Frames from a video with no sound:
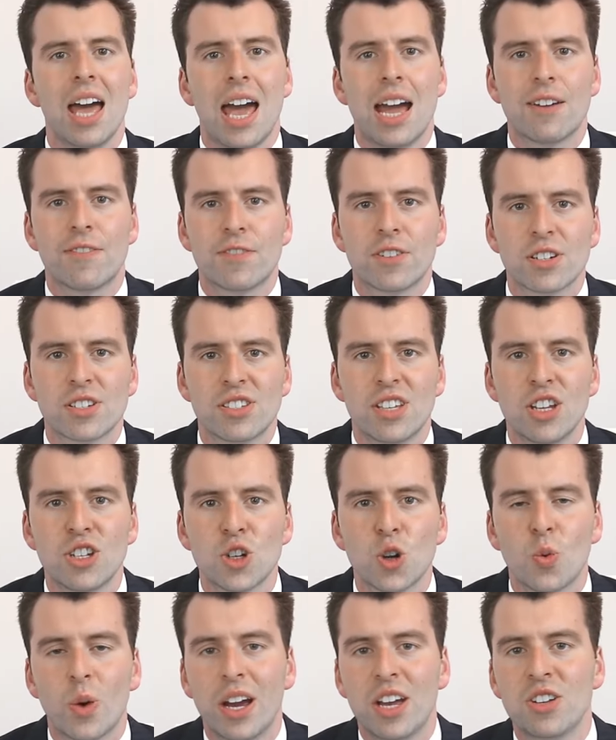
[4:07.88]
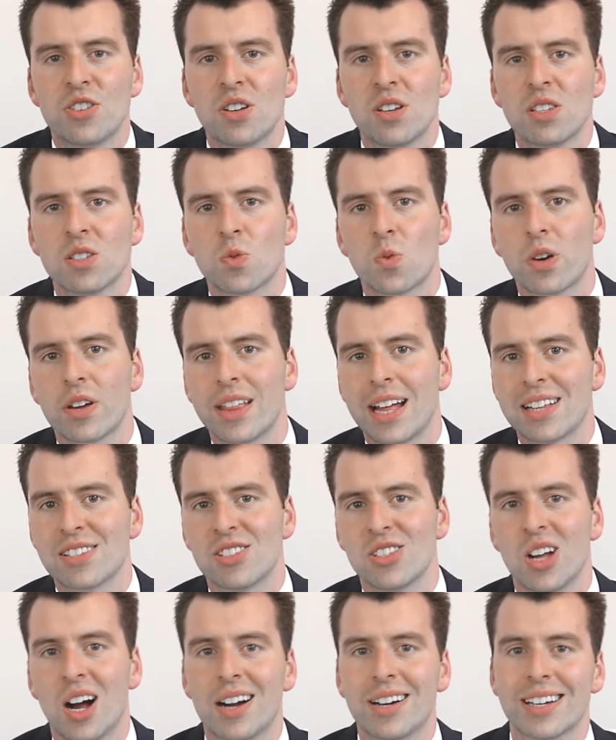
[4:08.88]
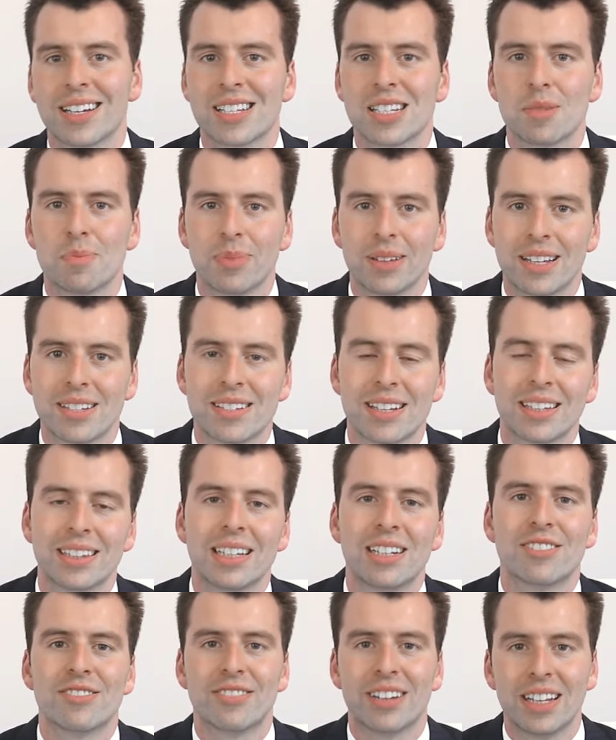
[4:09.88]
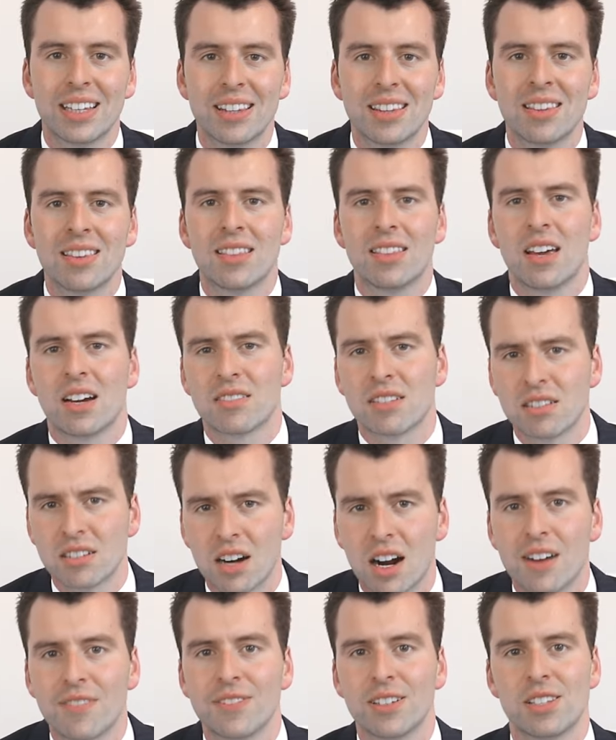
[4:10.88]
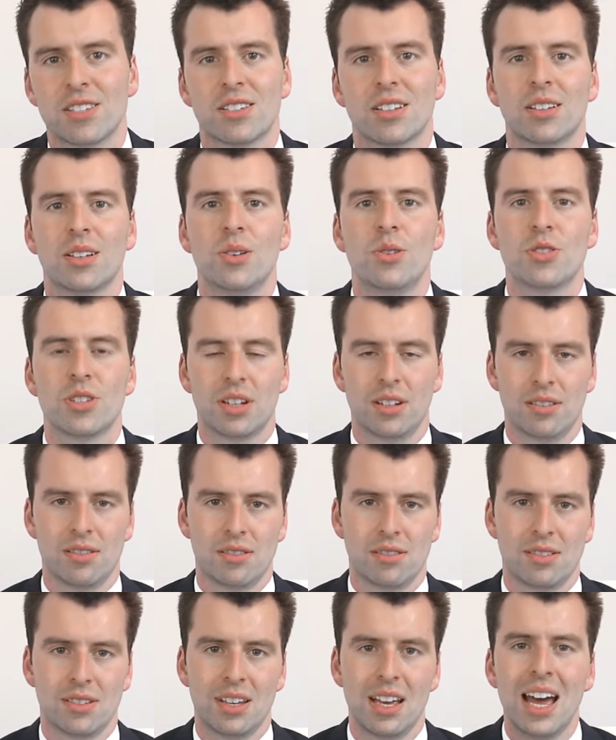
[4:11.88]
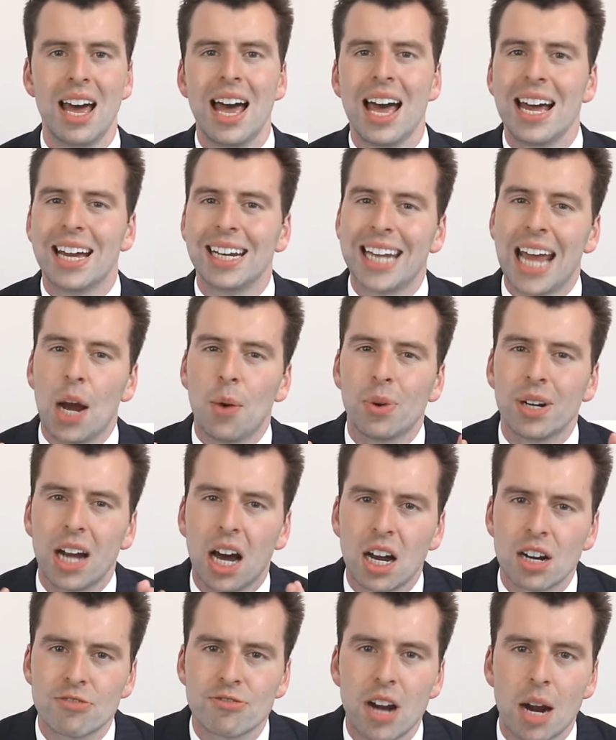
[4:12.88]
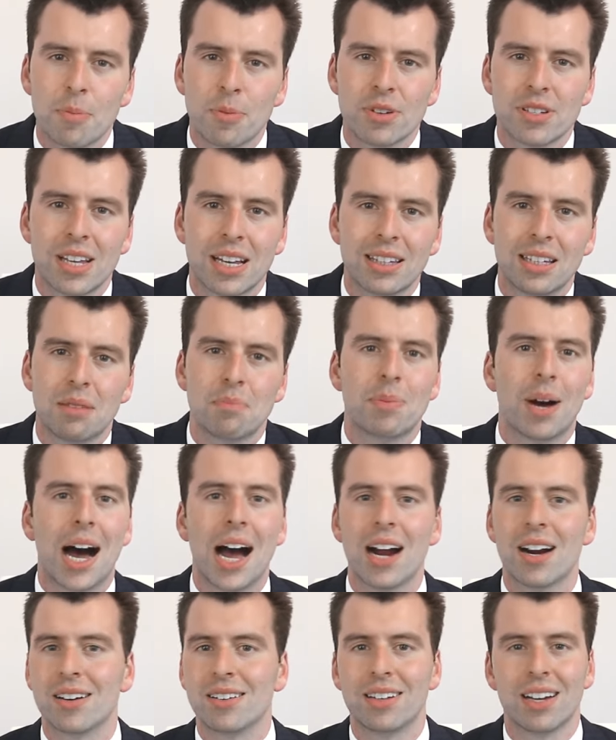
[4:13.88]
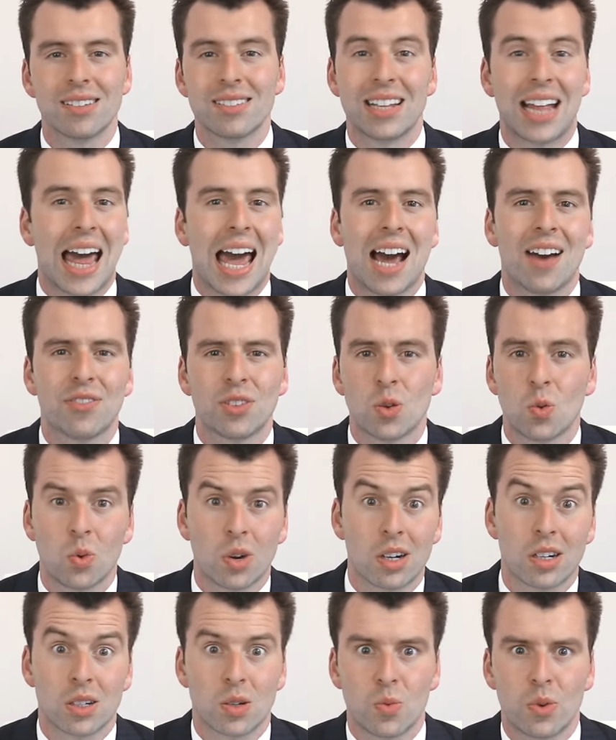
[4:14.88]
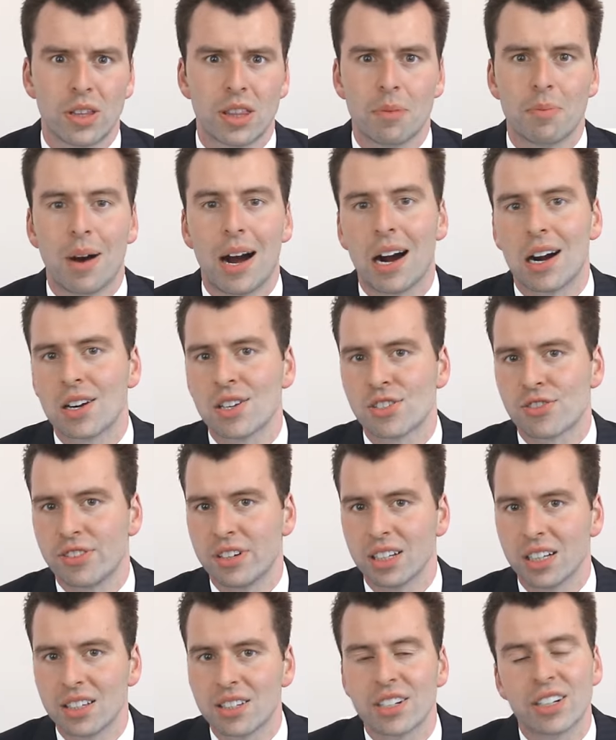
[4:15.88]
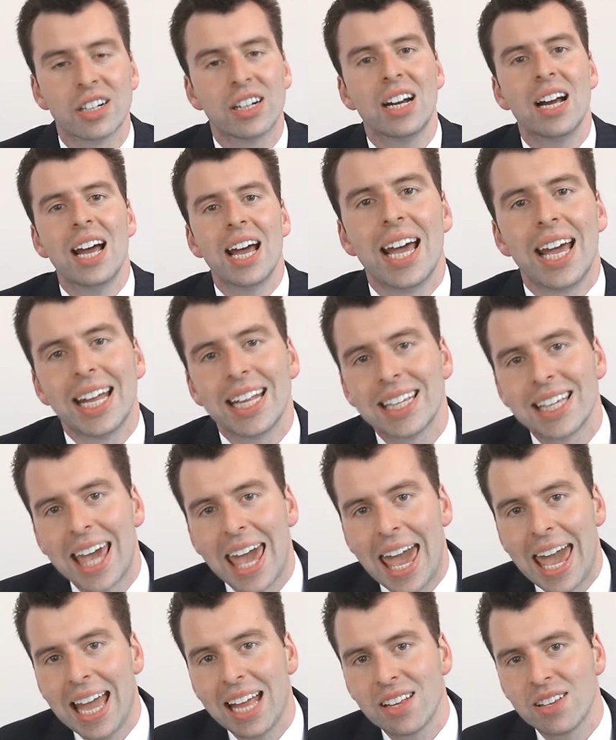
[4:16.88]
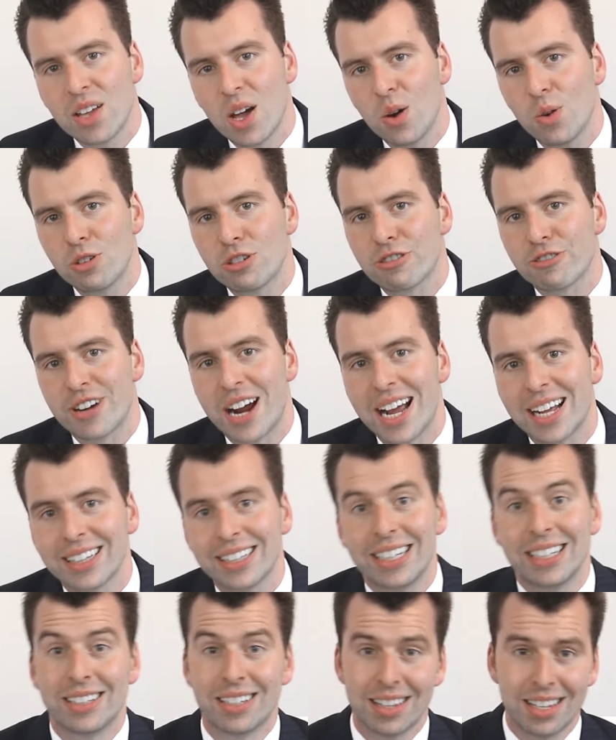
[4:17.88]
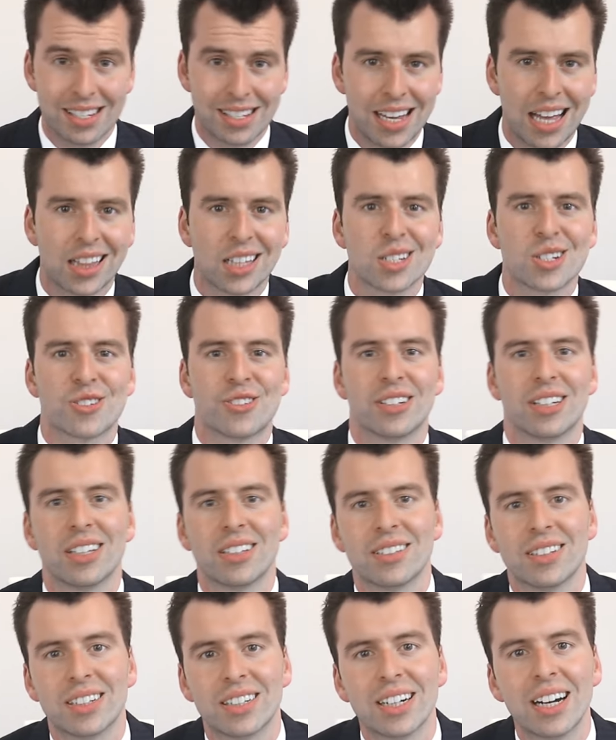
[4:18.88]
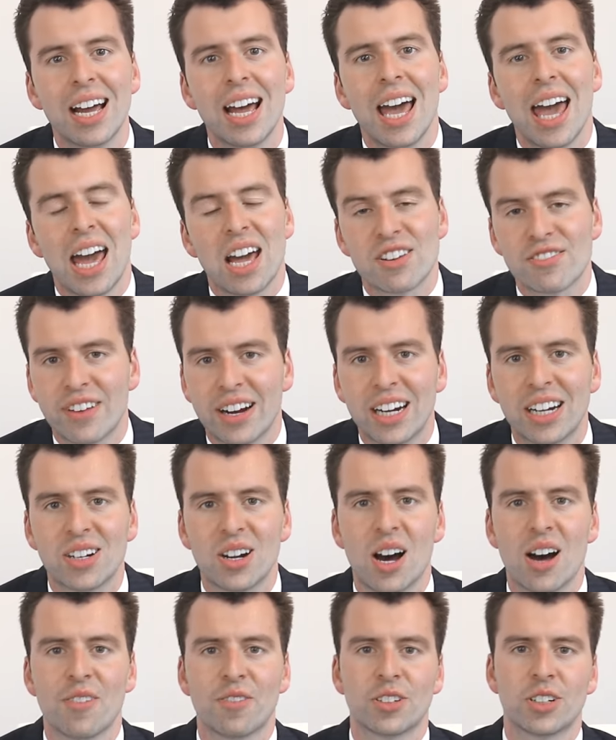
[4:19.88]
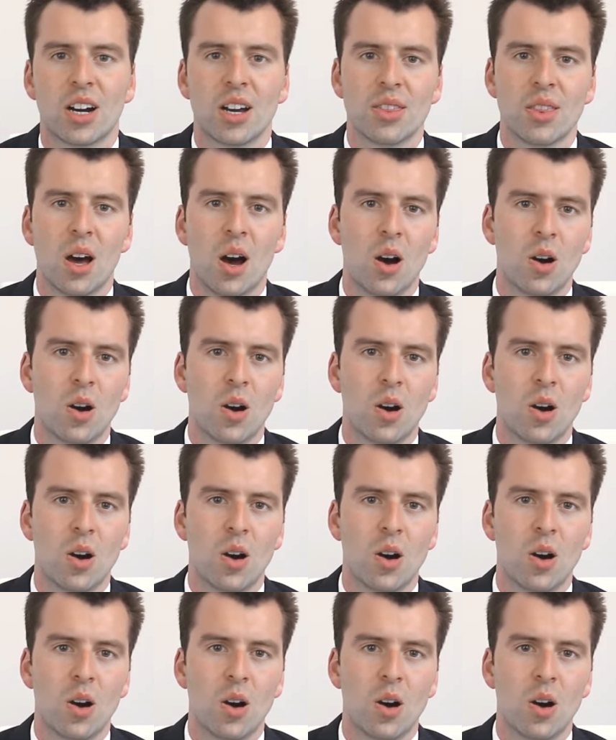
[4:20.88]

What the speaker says: And for situations where that's not explicitly written, there are often solutions. Now, an unrepresented buyer doesn't have to work with a buyer's realtor and can go directly to the seller's realtor and write an offer on the